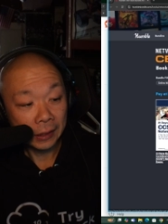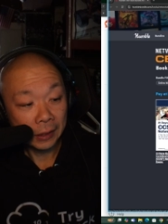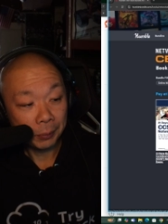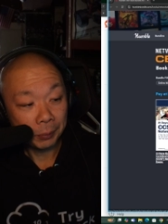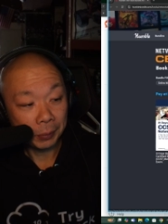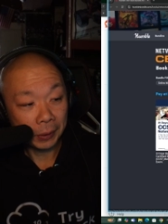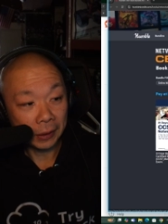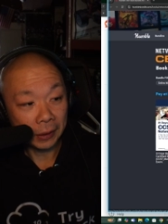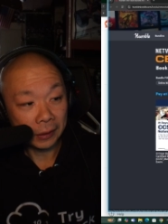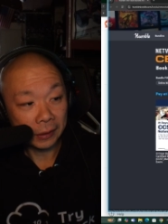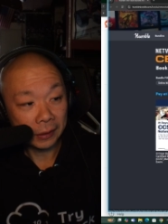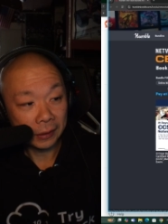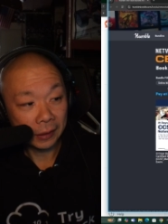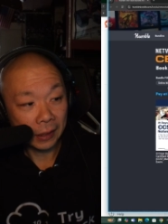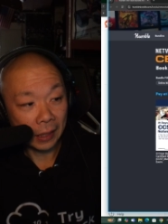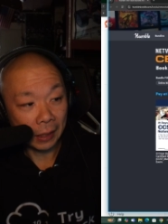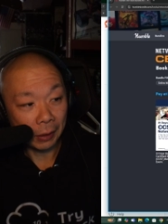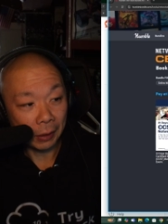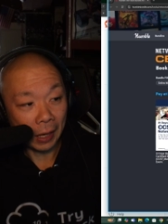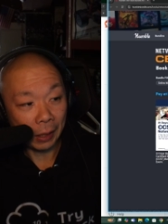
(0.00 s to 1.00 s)
But
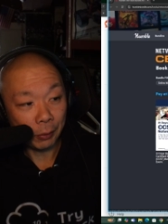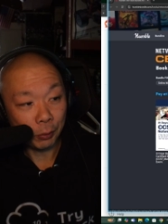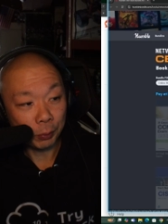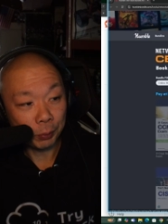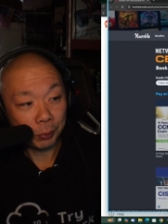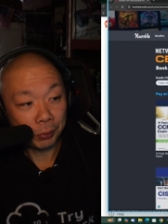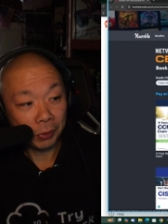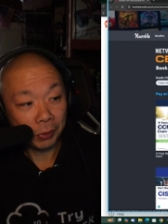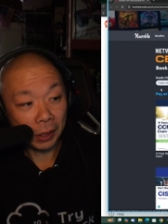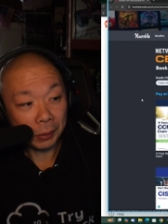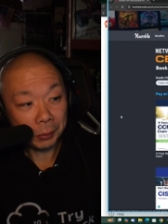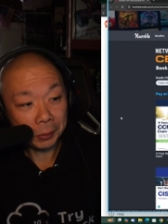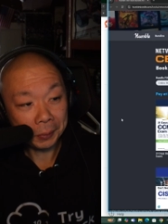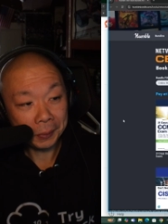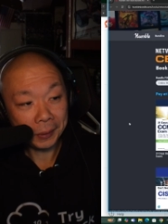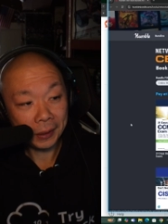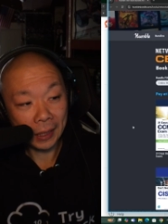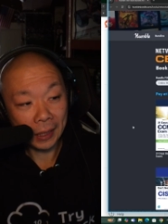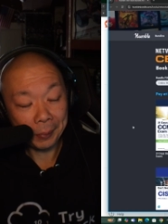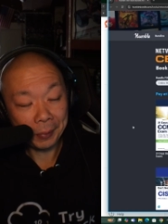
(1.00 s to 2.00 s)
I, I would
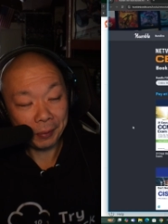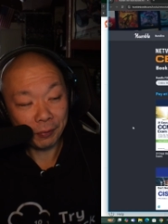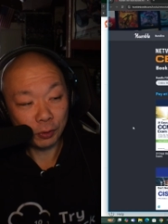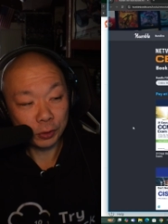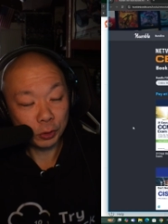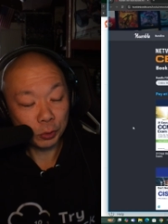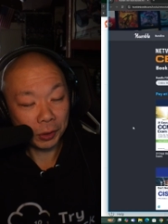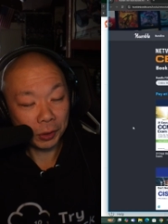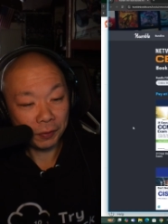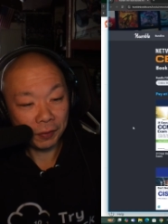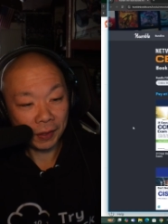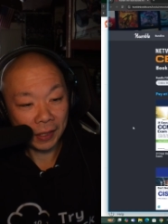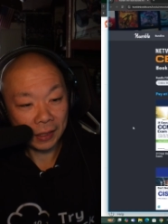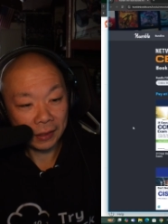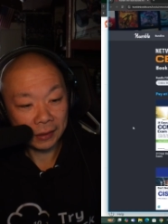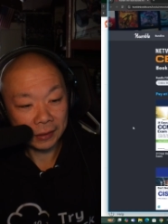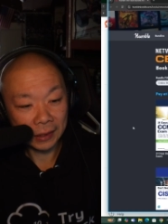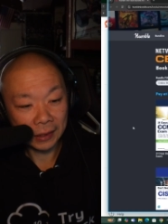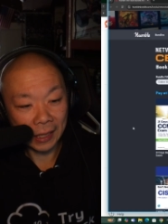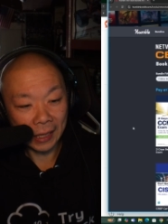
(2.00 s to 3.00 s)
probably, I mean, for twenty-five
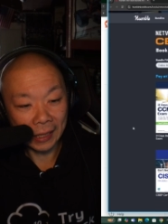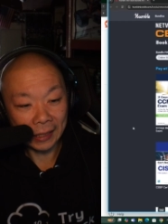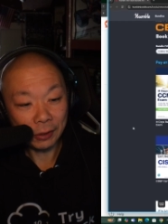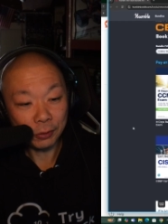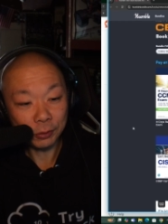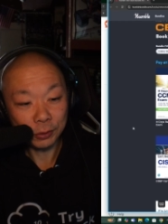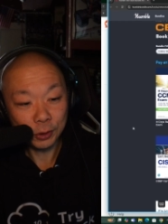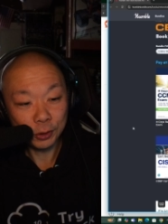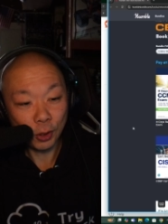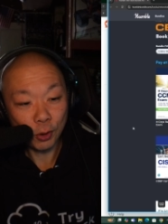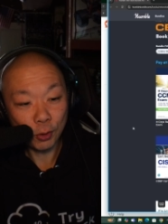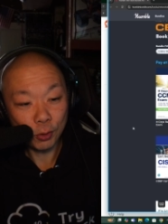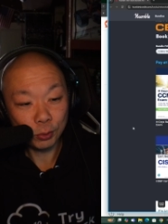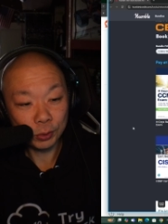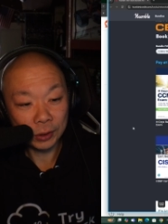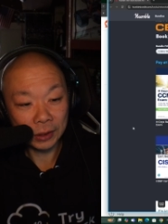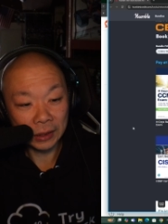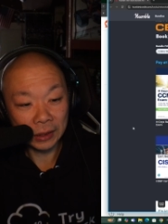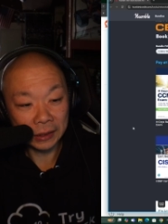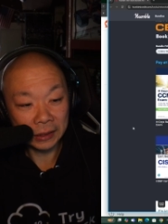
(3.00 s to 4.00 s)
dollars, I don't know
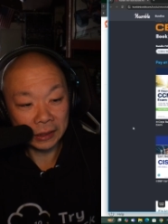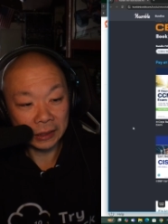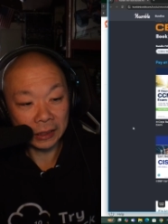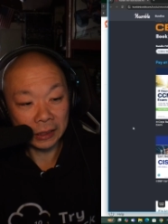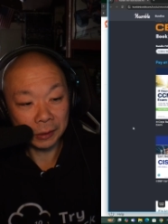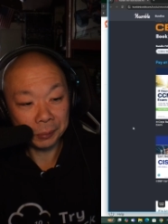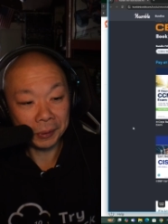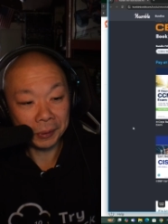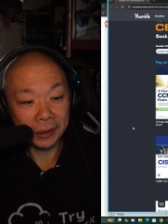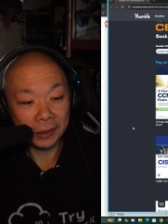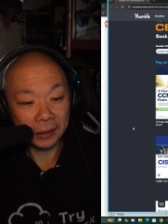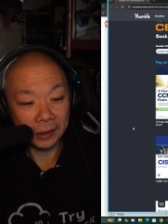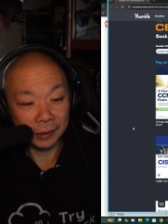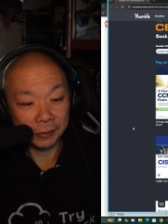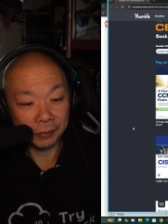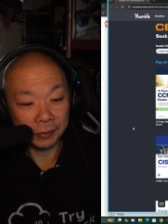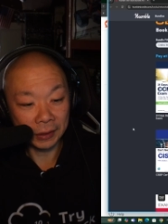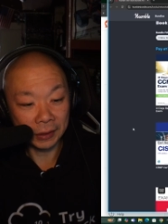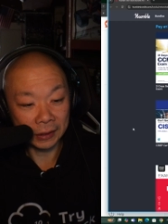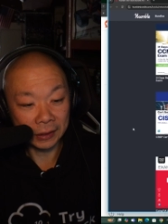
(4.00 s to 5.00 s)
the legitimate
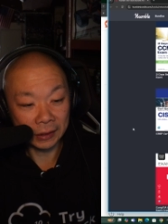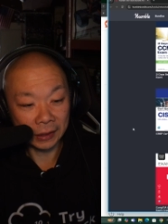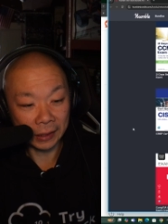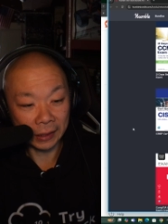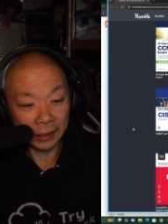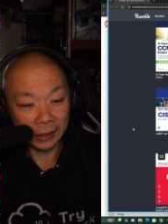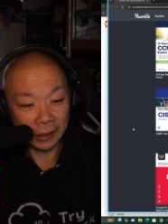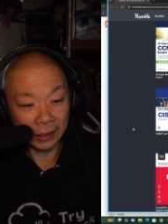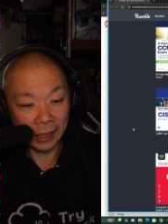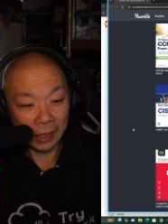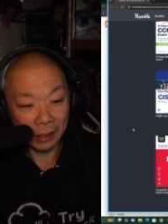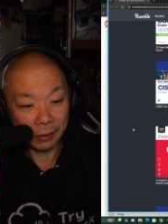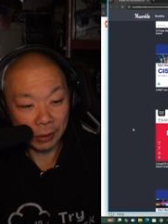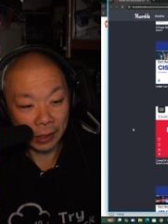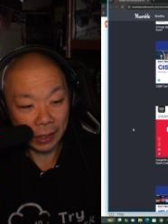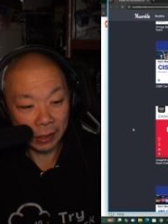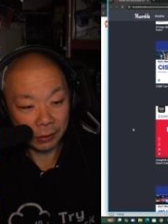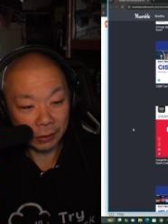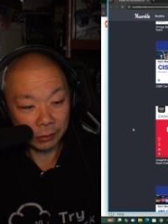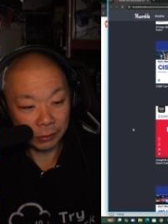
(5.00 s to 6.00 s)
of this, like how,
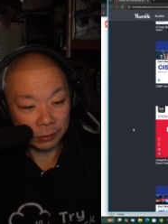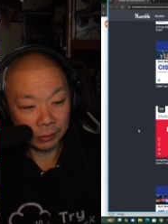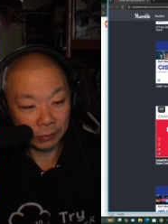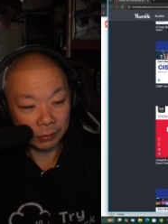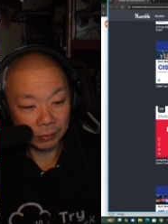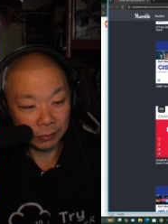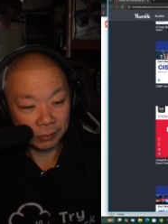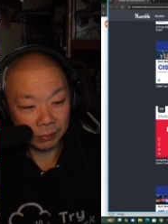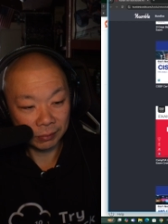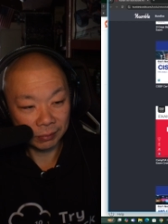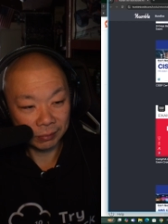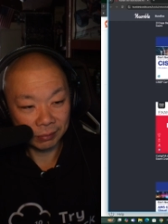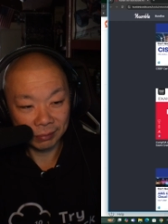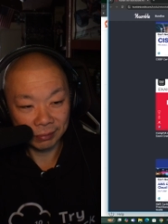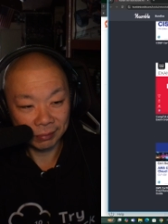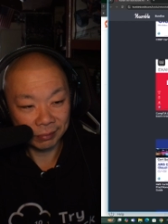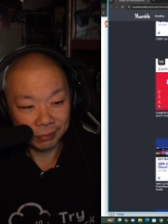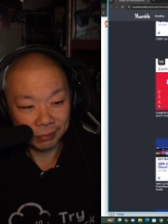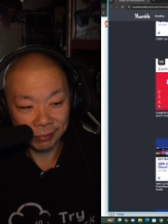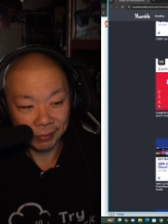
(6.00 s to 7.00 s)
how,
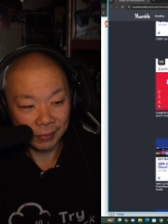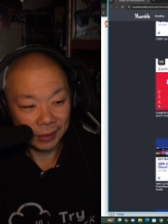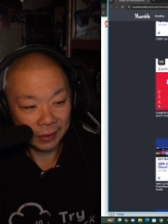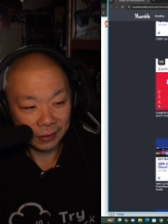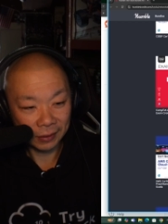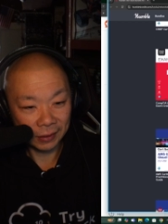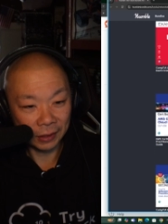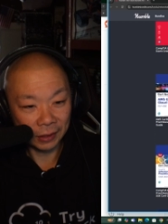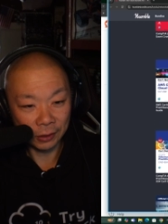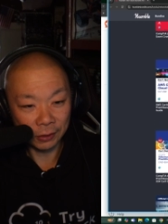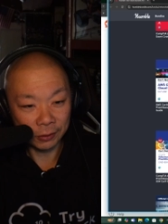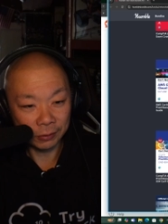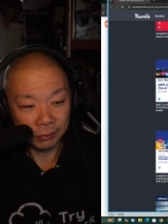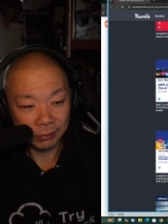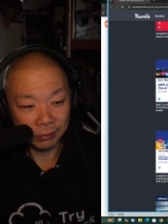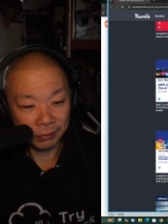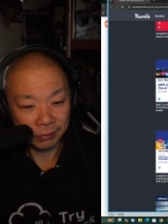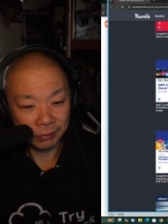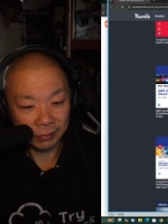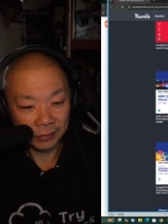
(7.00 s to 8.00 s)
you know,
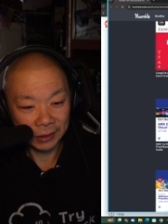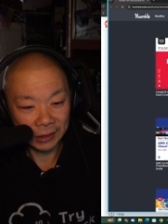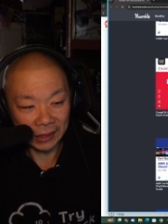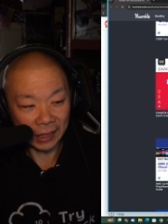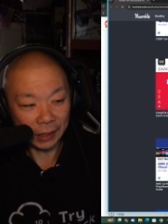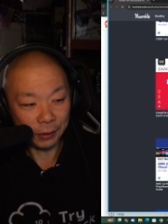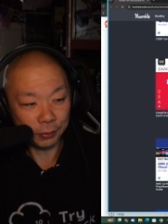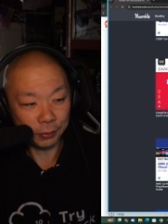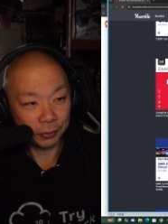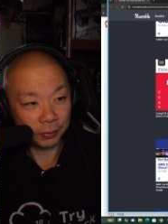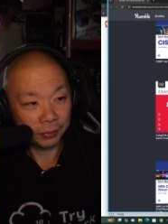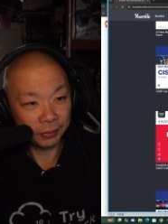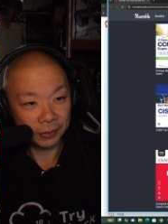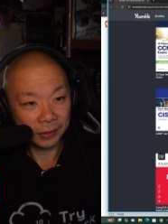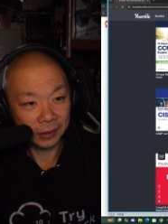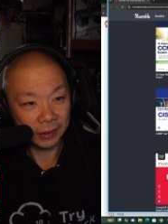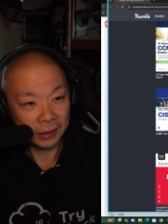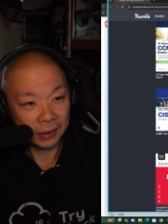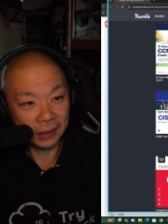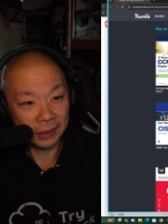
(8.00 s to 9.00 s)
safe
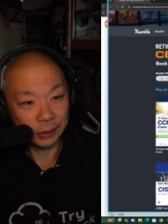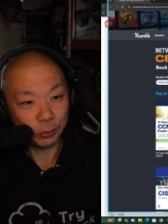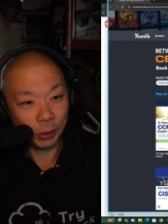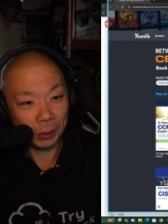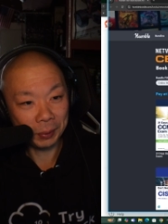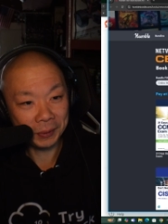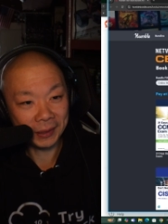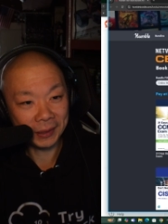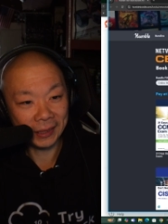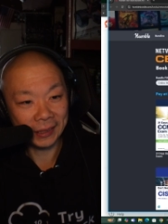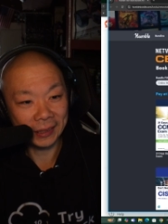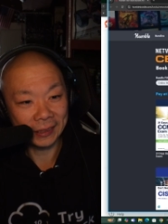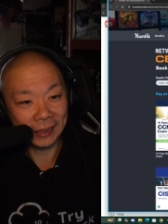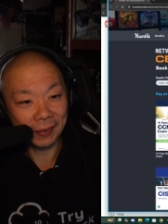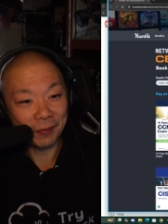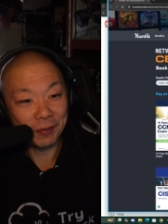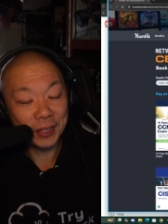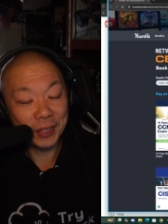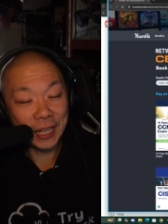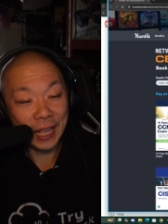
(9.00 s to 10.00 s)
this website is.
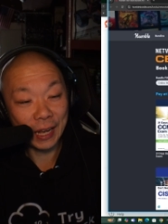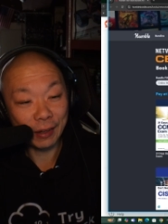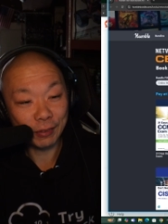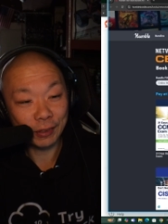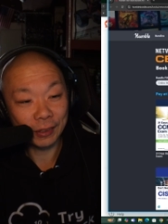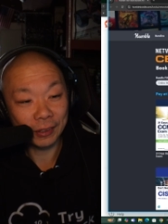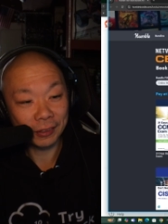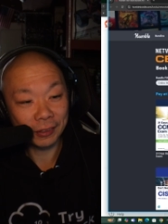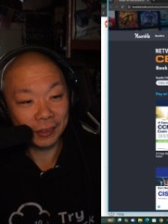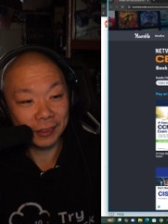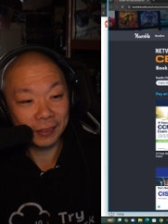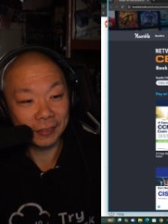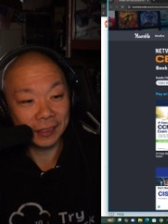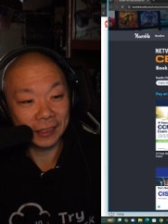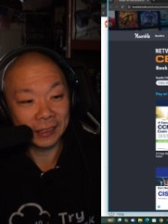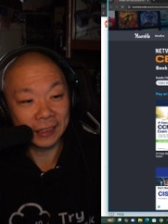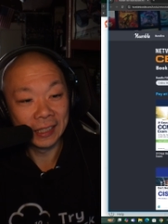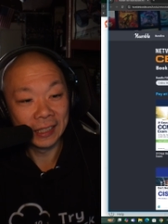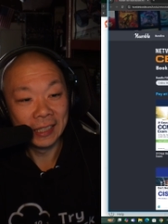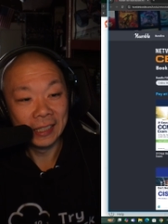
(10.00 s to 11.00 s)
I've never heard of this.